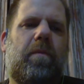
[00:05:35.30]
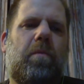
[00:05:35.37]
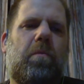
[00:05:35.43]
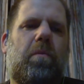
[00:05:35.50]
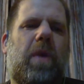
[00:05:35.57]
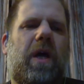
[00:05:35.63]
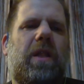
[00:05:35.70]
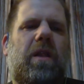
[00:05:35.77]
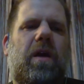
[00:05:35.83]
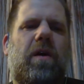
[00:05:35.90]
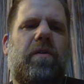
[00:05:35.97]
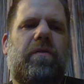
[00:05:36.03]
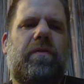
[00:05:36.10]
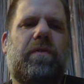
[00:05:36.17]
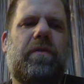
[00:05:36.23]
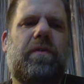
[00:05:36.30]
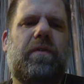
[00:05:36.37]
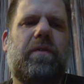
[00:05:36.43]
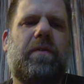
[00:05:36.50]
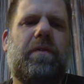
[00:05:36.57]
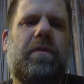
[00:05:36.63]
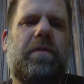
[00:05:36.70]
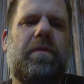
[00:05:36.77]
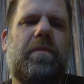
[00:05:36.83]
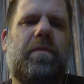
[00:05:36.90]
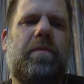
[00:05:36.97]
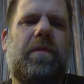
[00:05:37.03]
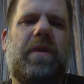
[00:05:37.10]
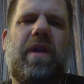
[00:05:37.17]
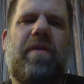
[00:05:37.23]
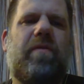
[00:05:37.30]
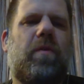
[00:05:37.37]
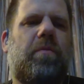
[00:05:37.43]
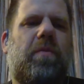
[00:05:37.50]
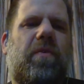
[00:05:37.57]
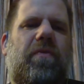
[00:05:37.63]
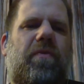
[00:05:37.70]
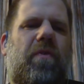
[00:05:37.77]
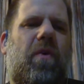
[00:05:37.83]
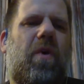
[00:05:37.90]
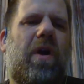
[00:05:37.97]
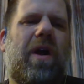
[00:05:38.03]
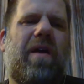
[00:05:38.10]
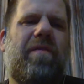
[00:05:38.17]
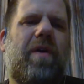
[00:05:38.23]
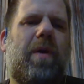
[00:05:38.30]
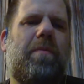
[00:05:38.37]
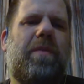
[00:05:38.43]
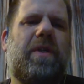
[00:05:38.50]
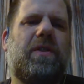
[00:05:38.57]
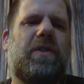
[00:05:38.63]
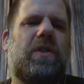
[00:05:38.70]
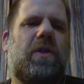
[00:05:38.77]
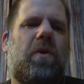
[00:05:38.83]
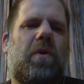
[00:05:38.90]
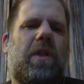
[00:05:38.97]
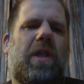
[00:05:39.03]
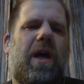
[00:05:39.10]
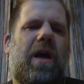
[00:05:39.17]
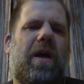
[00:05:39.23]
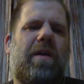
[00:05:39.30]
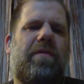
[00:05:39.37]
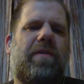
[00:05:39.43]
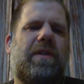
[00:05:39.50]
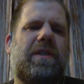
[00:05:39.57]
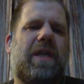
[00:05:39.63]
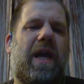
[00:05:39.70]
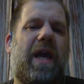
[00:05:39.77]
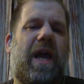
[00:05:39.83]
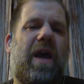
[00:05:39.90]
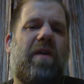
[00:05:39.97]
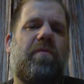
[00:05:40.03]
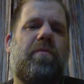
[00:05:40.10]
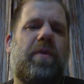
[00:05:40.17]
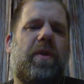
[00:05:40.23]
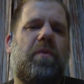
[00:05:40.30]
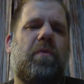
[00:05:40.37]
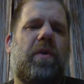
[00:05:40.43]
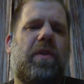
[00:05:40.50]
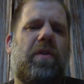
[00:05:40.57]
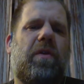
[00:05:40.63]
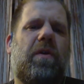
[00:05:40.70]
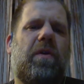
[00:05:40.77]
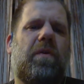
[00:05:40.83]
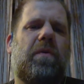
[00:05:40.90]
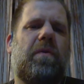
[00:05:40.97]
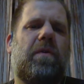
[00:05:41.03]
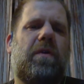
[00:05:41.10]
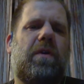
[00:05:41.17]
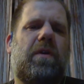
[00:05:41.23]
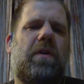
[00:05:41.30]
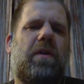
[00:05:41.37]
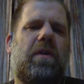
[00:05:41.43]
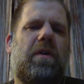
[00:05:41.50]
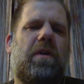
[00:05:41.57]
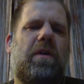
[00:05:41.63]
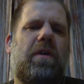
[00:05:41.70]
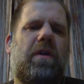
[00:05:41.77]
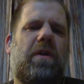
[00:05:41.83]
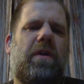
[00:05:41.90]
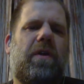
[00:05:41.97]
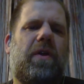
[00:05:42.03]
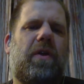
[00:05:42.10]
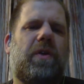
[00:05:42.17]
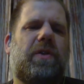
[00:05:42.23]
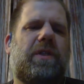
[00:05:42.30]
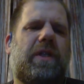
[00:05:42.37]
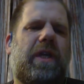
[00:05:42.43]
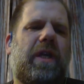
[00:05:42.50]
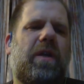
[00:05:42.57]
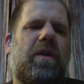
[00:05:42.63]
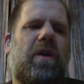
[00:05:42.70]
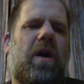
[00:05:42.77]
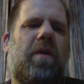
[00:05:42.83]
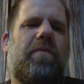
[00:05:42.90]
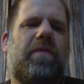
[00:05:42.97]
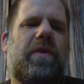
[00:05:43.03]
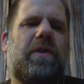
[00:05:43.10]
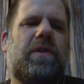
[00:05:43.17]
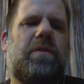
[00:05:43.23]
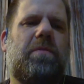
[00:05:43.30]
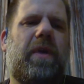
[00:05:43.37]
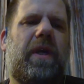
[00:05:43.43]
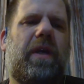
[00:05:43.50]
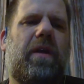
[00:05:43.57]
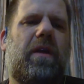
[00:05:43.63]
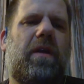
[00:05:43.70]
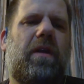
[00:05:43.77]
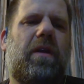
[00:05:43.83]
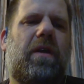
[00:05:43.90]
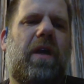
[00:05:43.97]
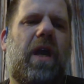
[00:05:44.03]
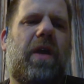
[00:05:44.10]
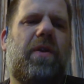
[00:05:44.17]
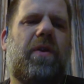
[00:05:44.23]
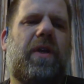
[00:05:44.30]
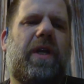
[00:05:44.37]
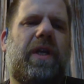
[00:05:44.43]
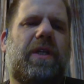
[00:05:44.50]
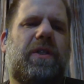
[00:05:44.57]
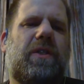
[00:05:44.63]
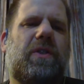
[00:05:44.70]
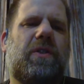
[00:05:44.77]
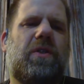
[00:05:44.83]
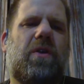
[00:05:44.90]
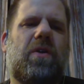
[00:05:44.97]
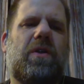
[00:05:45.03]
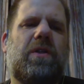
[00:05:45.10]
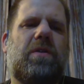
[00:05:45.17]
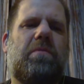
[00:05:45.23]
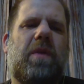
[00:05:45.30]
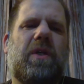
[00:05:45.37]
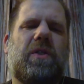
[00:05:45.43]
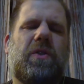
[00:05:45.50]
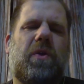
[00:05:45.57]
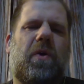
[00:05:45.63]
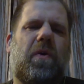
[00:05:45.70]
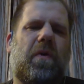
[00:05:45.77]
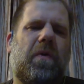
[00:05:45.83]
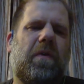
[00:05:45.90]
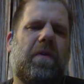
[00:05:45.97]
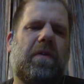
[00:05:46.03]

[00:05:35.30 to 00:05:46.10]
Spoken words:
My love, never before have I been so alive as I have been with you. Your skin comforts me, and your kisses nourish my soul.